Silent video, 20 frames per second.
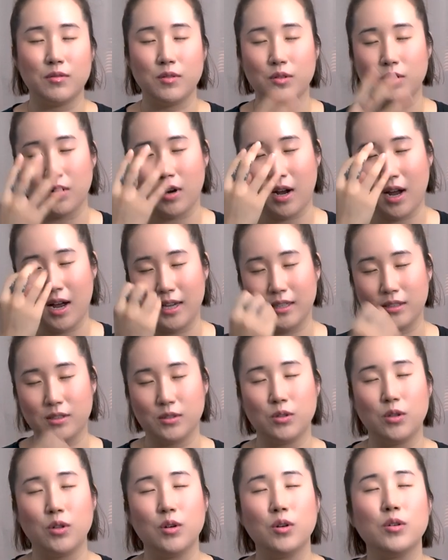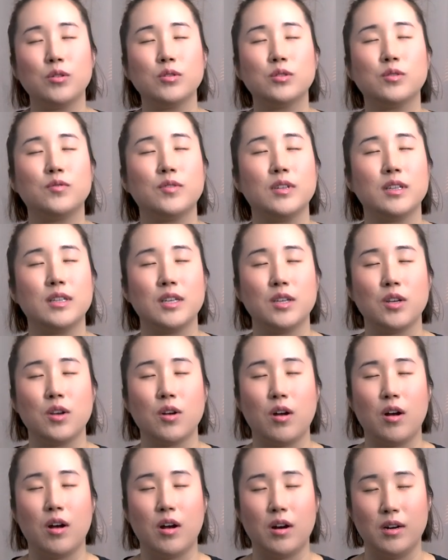with your eyes closed, feeling your
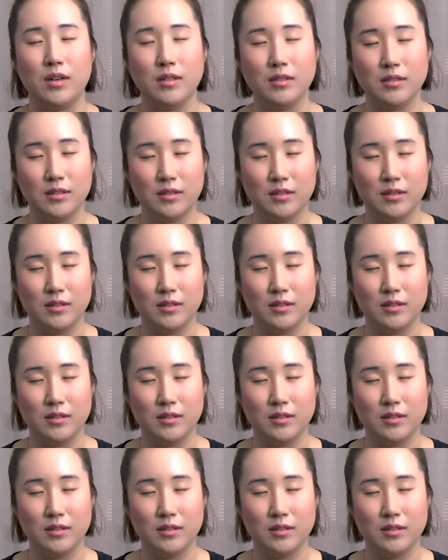heart.